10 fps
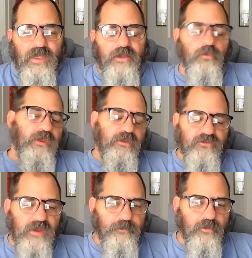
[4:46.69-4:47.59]
how do we
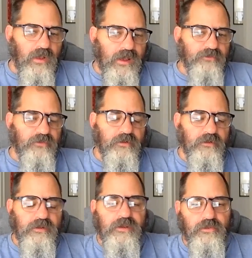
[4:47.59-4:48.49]
conceptualize
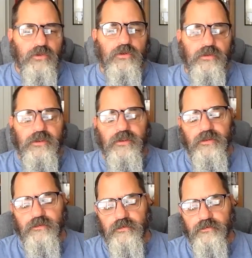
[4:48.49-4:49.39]
it in the
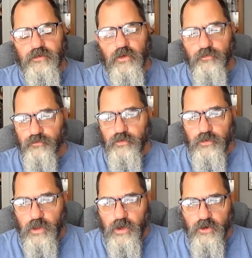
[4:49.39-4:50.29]
in the culture
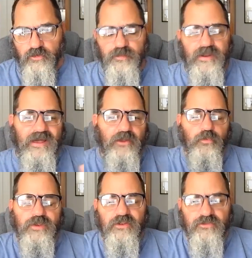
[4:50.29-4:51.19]
at large, but how
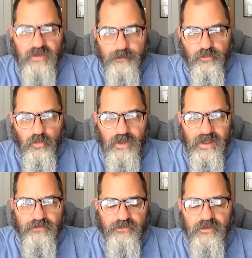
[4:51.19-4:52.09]
do we
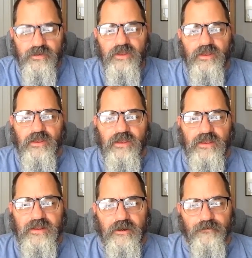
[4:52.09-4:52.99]
conceptualize it
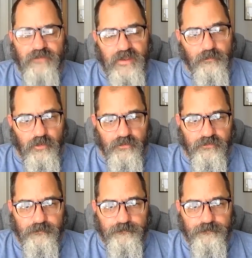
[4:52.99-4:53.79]
in our families?